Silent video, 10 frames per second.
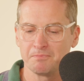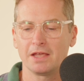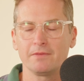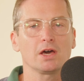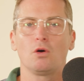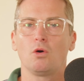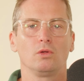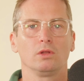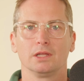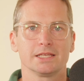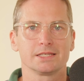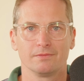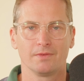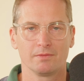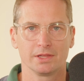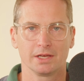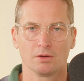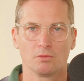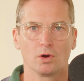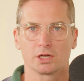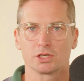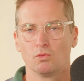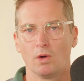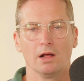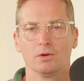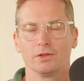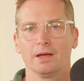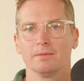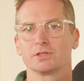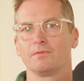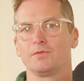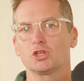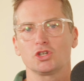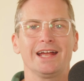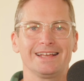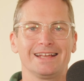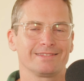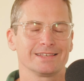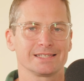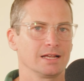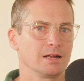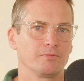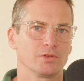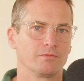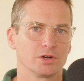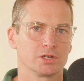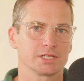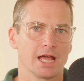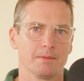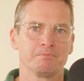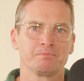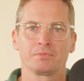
They've got a whole list of everything that works well with them. So if you're trying to get this set up for the first time,